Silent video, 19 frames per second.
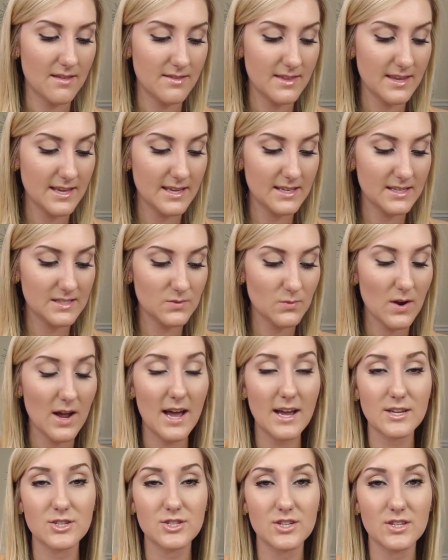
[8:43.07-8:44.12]
These were
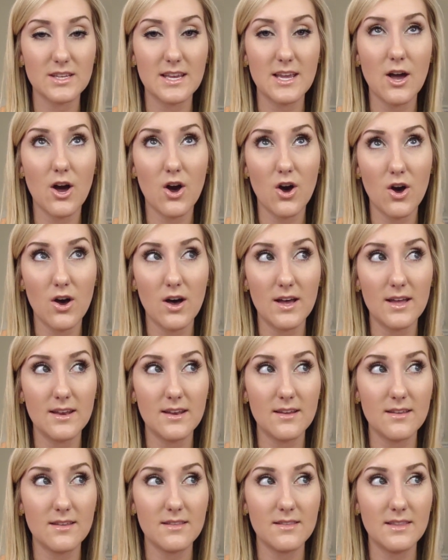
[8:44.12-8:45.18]
actually on